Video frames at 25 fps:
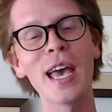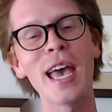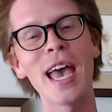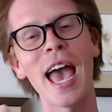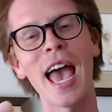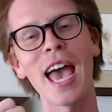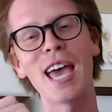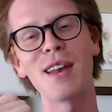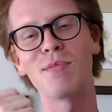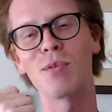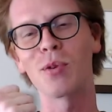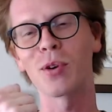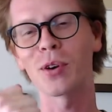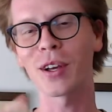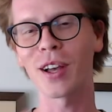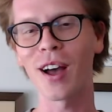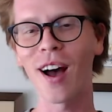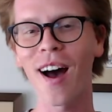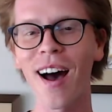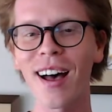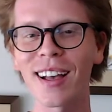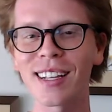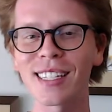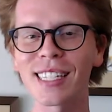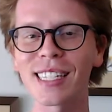and more
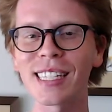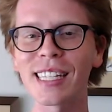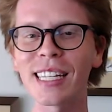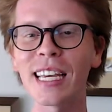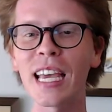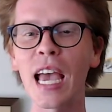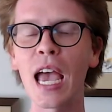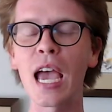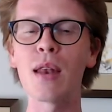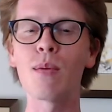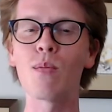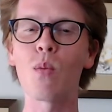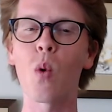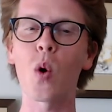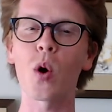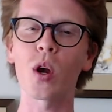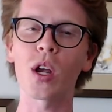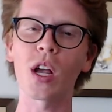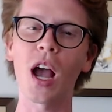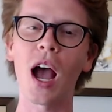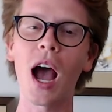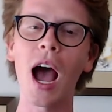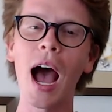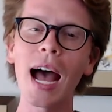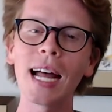costly and more
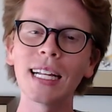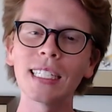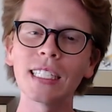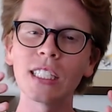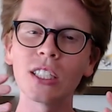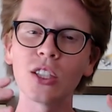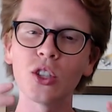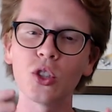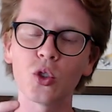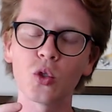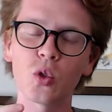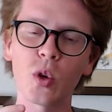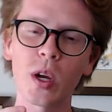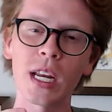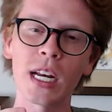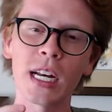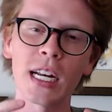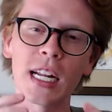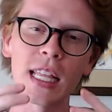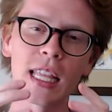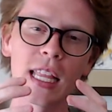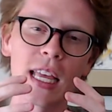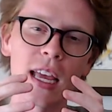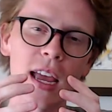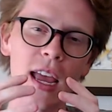concentrated
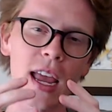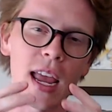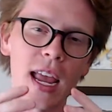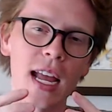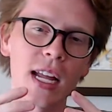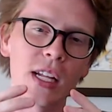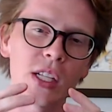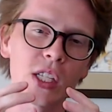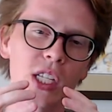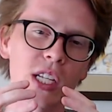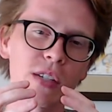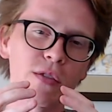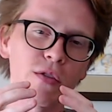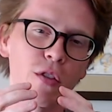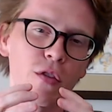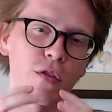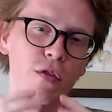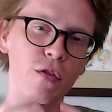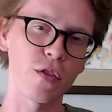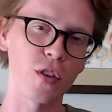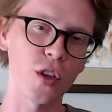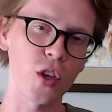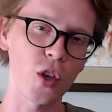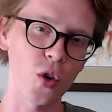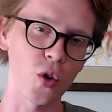in the hands of a
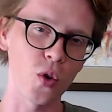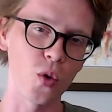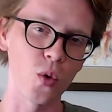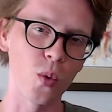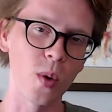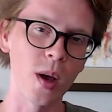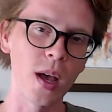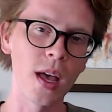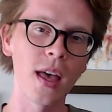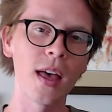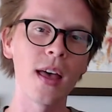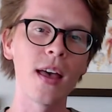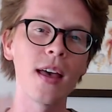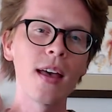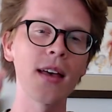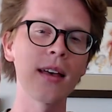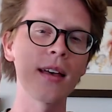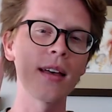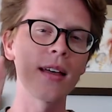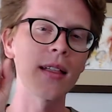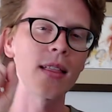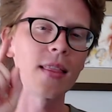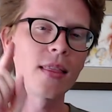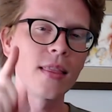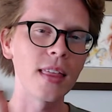few,
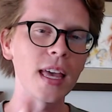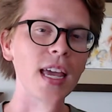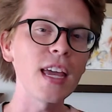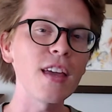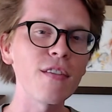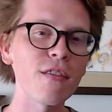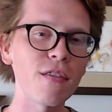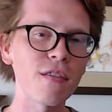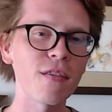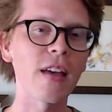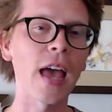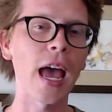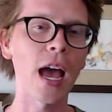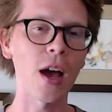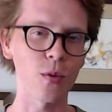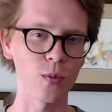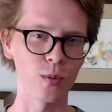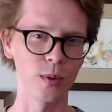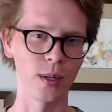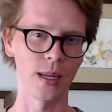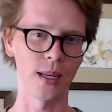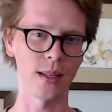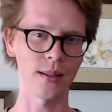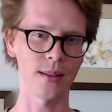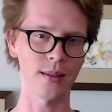they
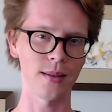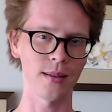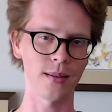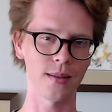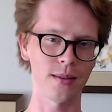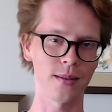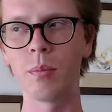found it.